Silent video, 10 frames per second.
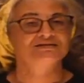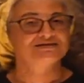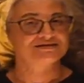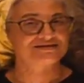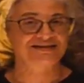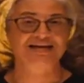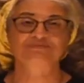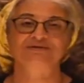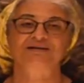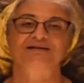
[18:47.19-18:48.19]
Same
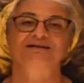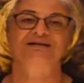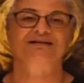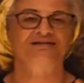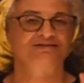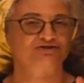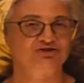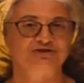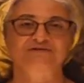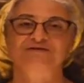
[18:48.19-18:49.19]
thing. I need the
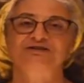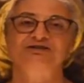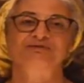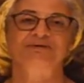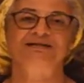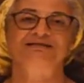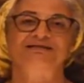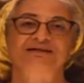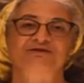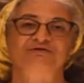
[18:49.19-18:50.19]
trig function by
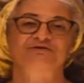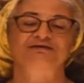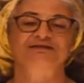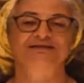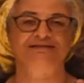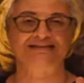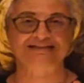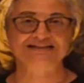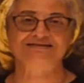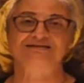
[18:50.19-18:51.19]
itself.
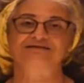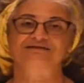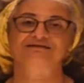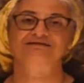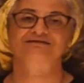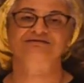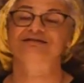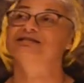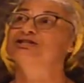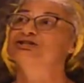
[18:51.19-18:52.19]
Is it?
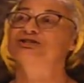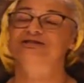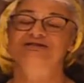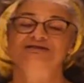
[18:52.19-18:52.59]
Good.